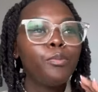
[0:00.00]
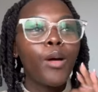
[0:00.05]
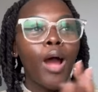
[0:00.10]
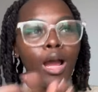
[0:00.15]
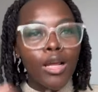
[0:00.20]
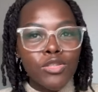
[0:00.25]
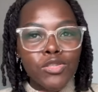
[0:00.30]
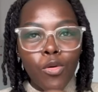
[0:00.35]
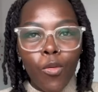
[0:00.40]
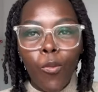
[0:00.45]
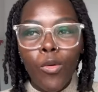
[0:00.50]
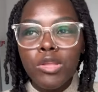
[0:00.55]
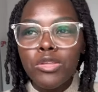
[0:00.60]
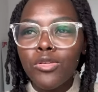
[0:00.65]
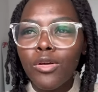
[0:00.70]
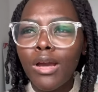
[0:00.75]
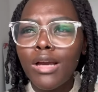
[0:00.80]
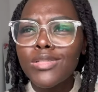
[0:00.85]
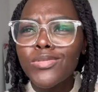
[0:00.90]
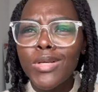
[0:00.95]
But when you
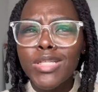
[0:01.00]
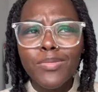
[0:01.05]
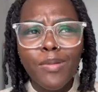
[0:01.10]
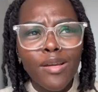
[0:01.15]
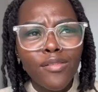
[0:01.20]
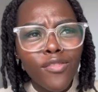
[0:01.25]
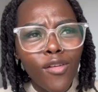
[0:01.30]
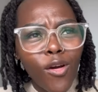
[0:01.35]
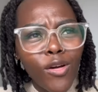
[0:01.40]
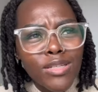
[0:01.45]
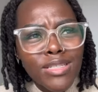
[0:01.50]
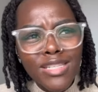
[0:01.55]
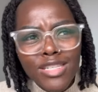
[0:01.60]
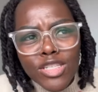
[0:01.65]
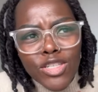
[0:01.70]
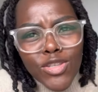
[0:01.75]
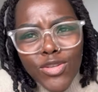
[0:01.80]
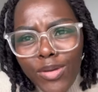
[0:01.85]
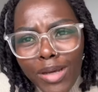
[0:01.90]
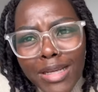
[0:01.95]
guys watch my vlogs,
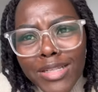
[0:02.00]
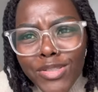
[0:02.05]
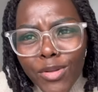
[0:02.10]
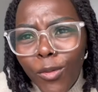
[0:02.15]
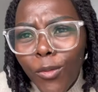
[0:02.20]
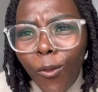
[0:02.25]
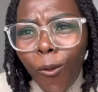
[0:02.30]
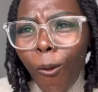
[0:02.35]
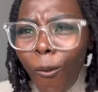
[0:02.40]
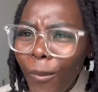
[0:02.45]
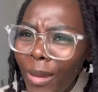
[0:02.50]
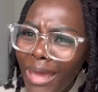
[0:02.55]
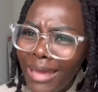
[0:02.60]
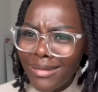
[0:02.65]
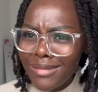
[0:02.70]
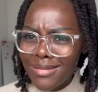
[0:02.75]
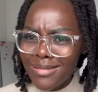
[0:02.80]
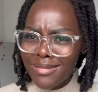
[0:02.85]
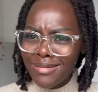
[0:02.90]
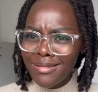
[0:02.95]
you guys don't
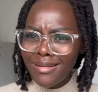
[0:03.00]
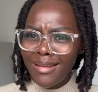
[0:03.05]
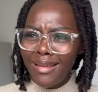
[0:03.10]
comment.